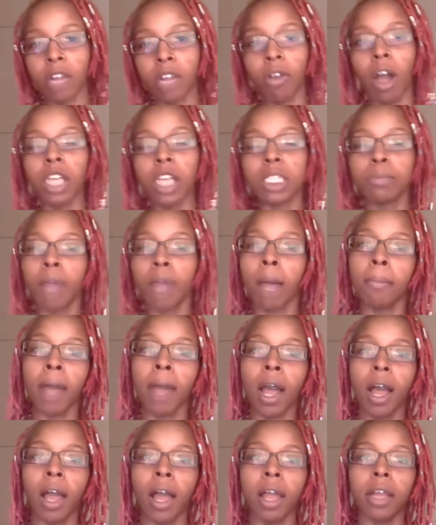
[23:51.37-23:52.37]
crossed my
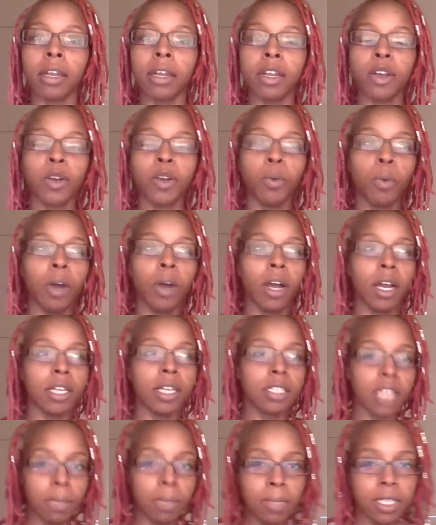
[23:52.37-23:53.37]
mind
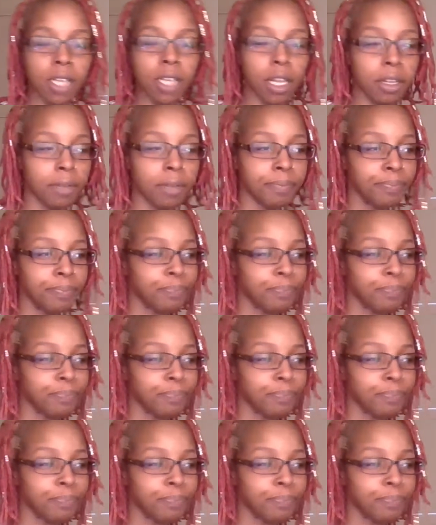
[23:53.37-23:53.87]
was, let me tell you,